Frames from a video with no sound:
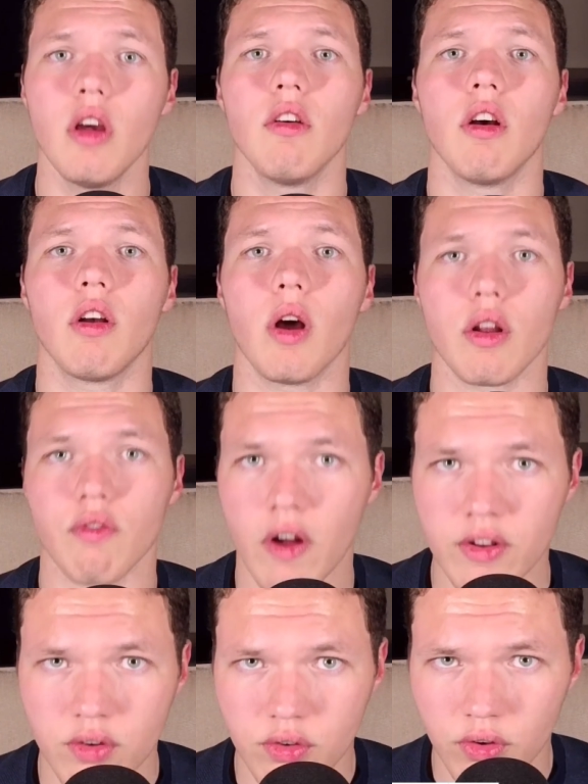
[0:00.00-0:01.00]
regarding
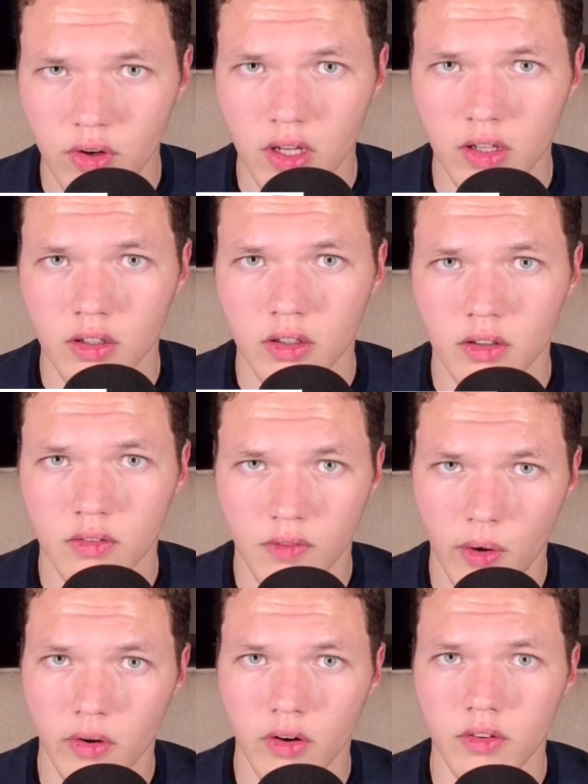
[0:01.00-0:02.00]
registering
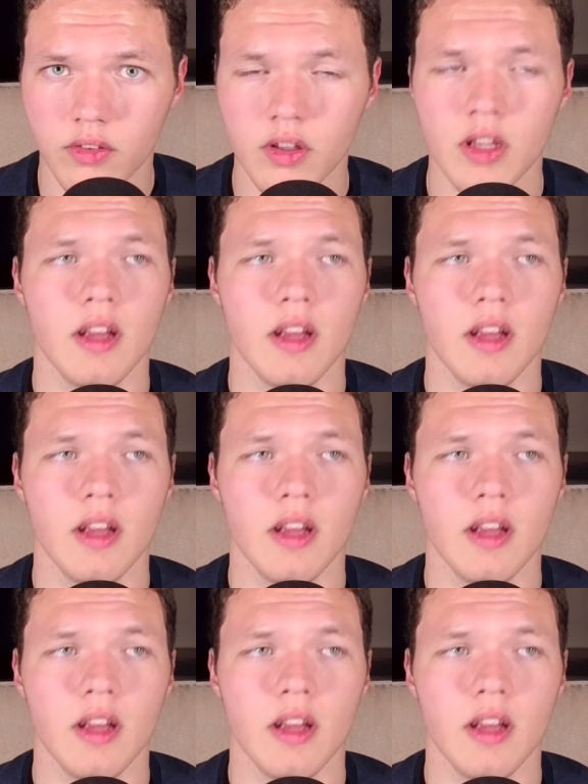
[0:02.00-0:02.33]
voters,